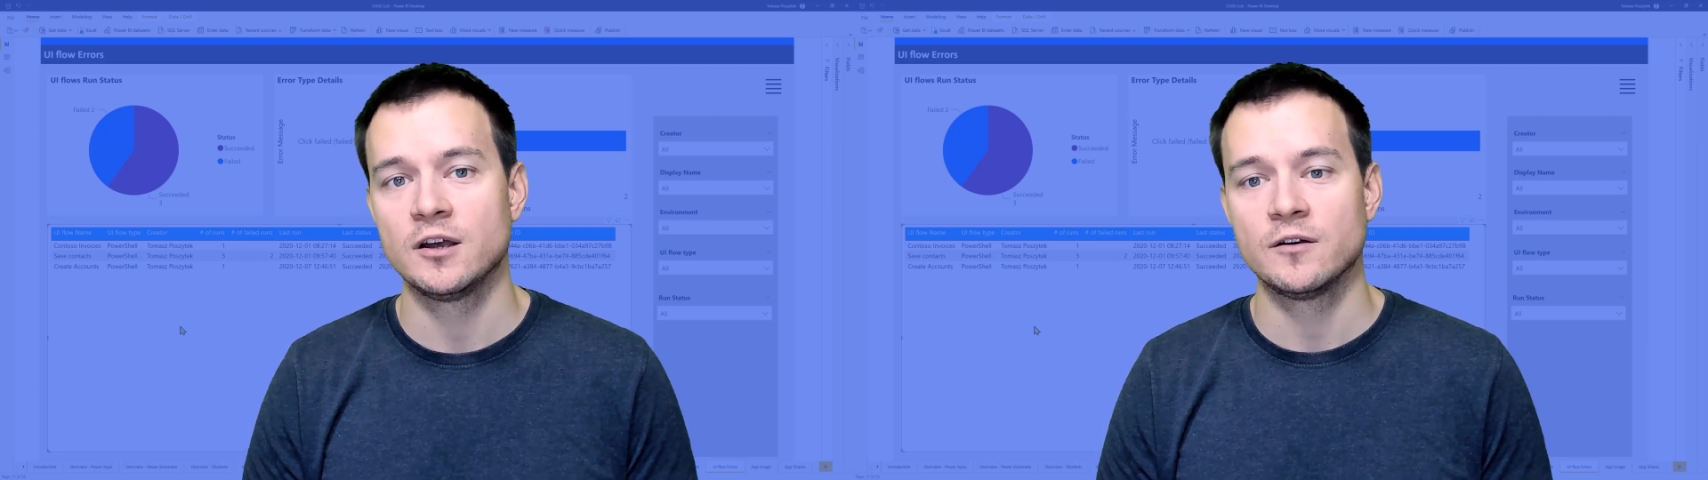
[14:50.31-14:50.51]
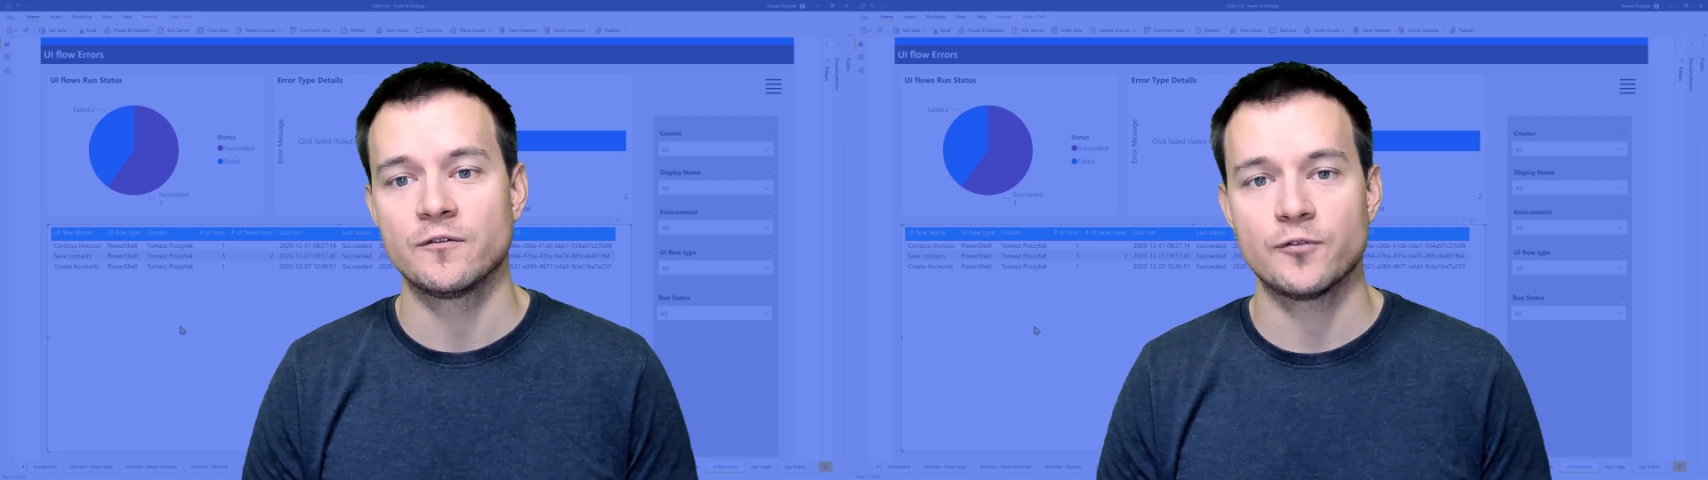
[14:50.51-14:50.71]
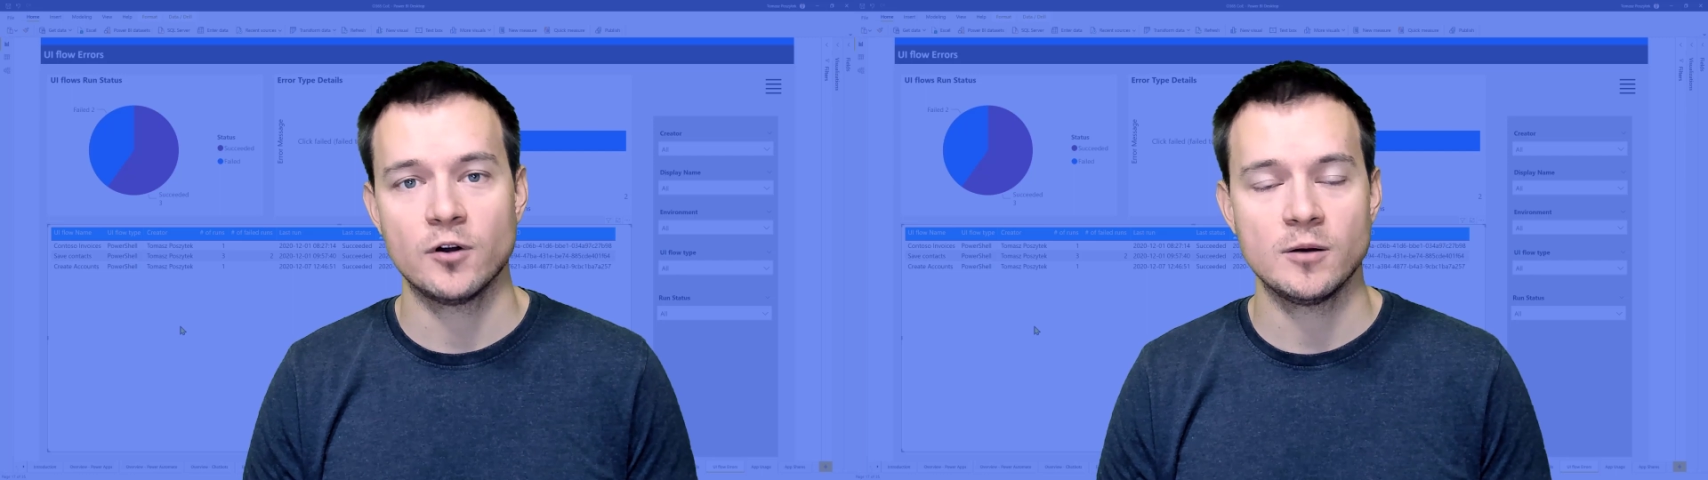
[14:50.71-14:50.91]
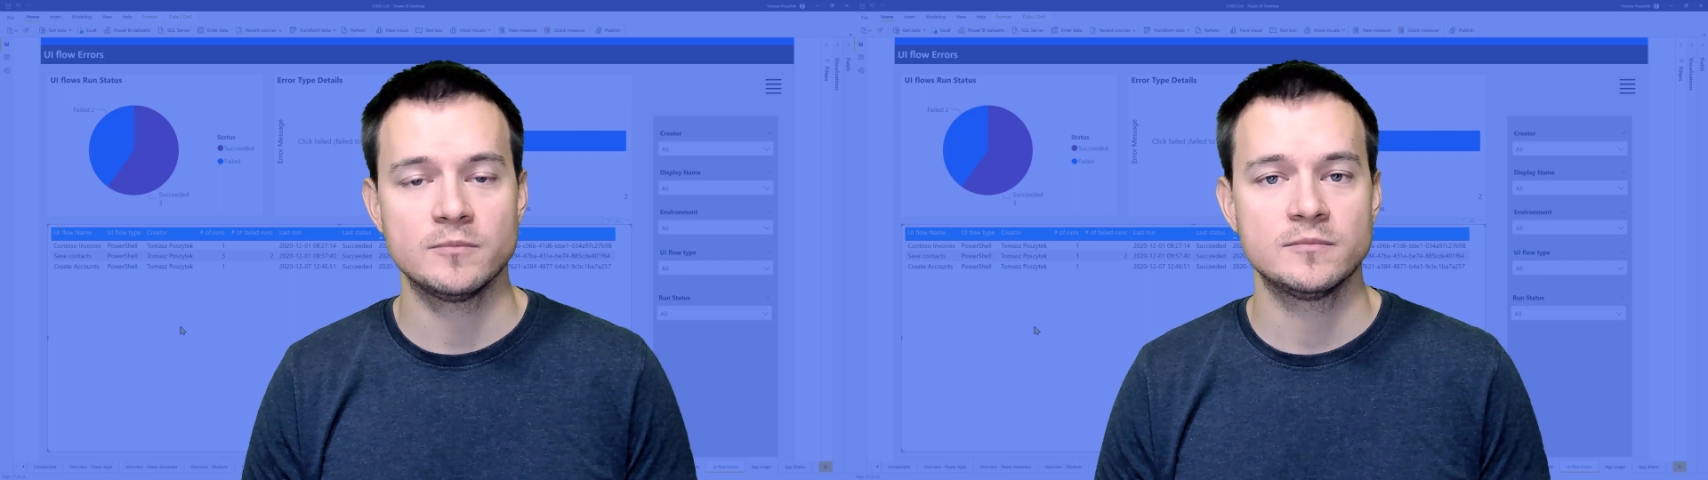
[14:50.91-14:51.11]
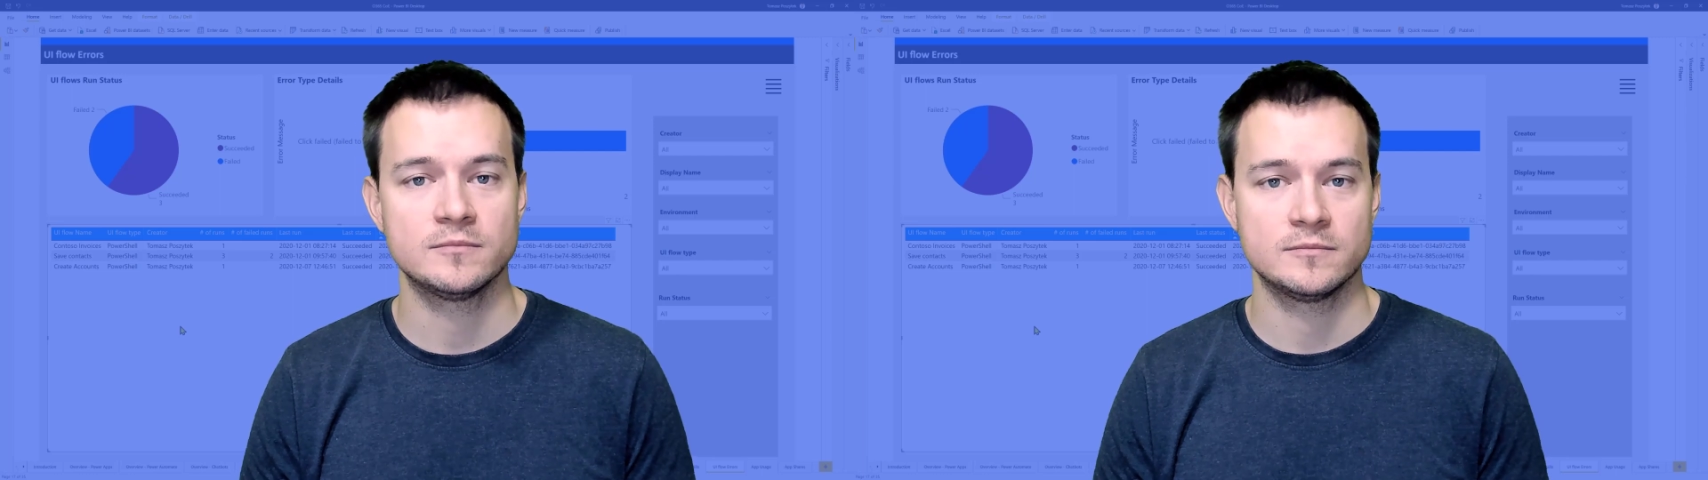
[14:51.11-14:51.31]

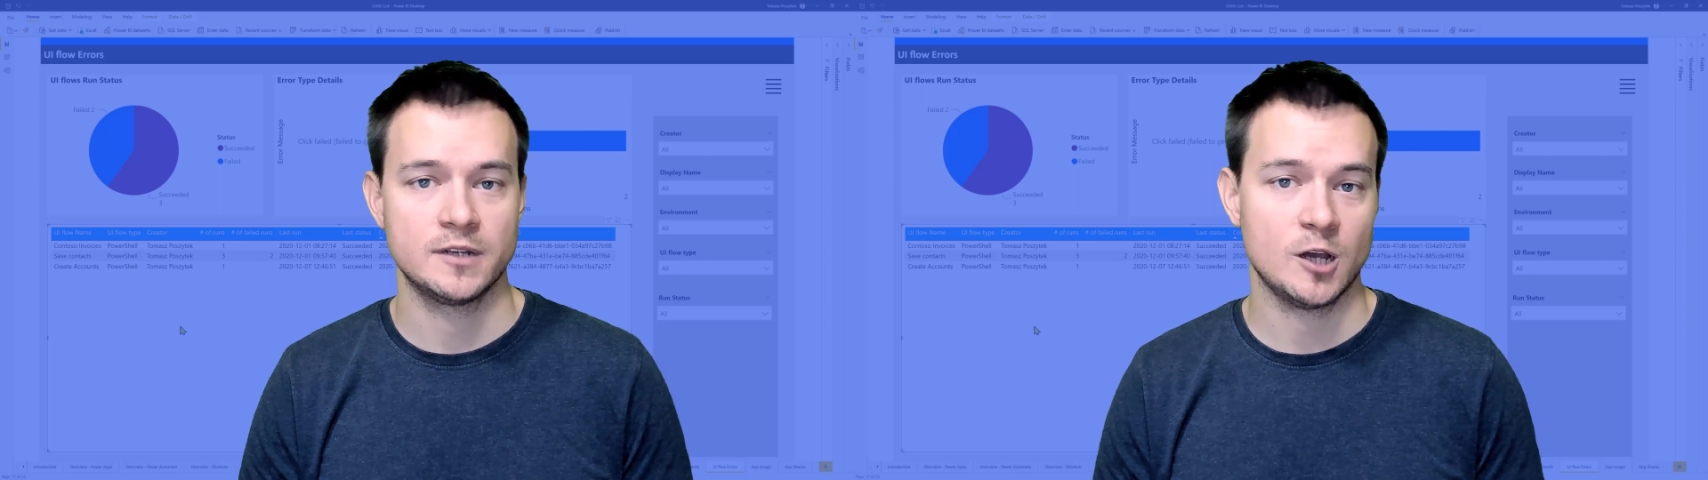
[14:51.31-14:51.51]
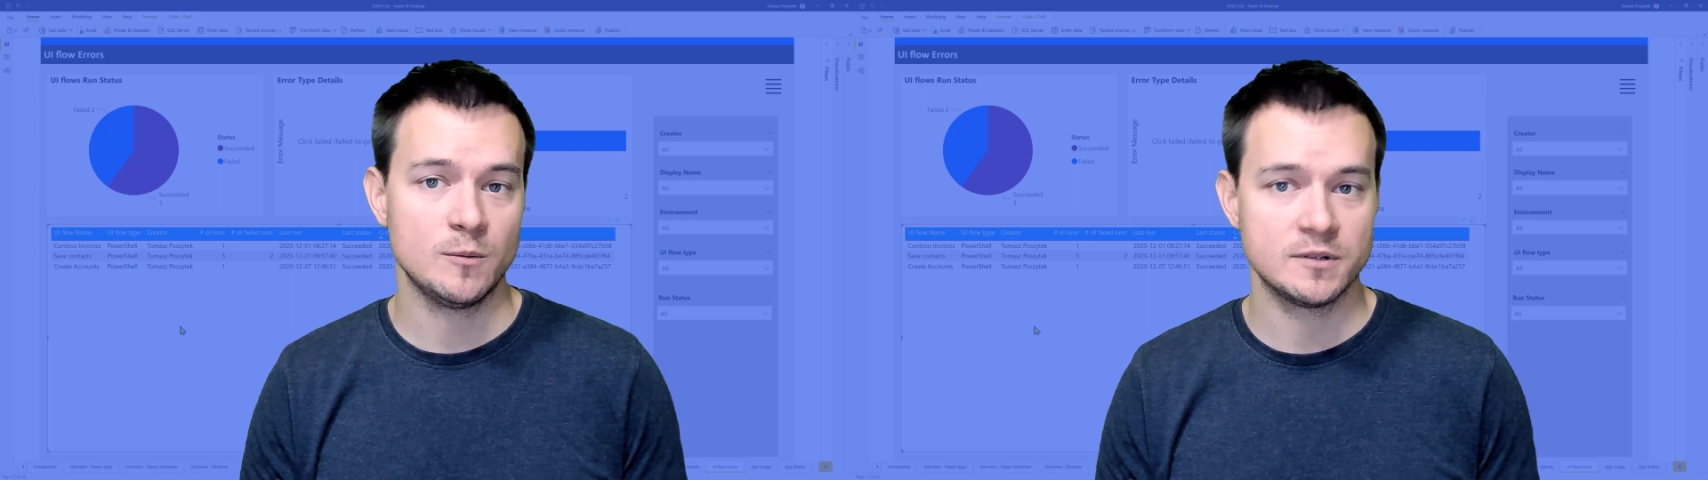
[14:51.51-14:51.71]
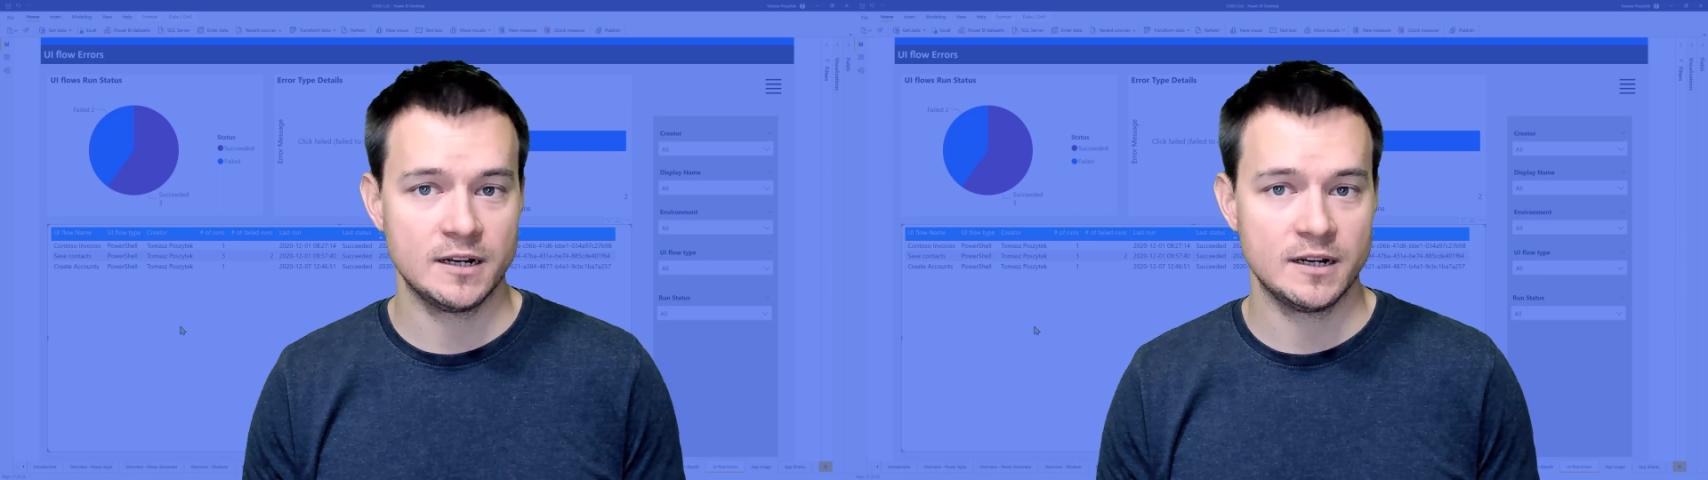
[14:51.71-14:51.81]
from the common